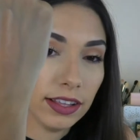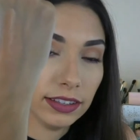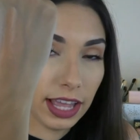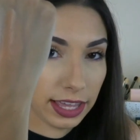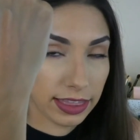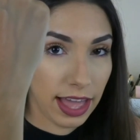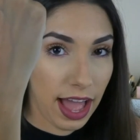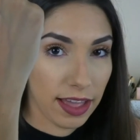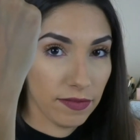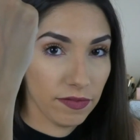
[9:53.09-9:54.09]
like
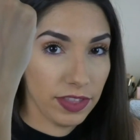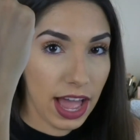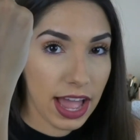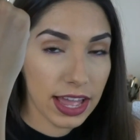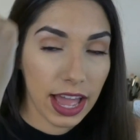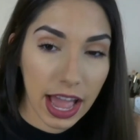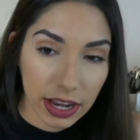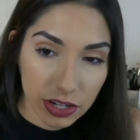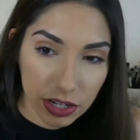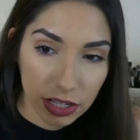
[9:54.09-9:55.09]
that. That
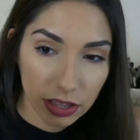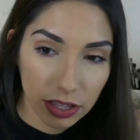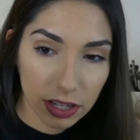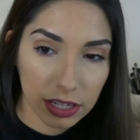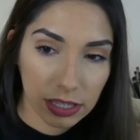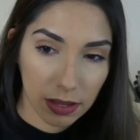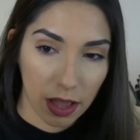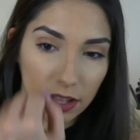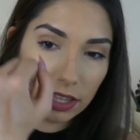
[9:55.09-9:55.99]
actually looks